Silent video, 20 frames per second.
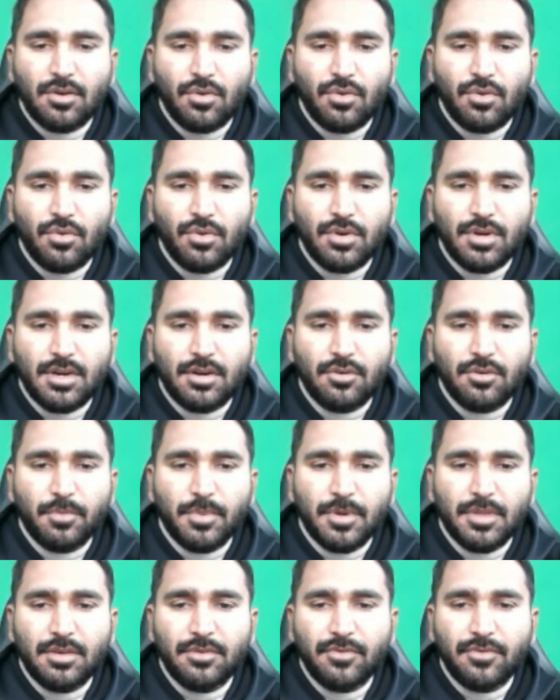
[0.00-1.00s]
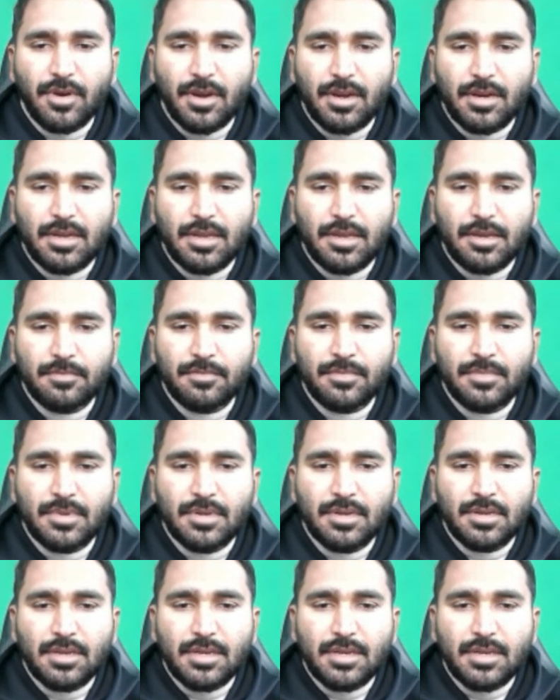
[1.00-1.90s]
download and open the file name.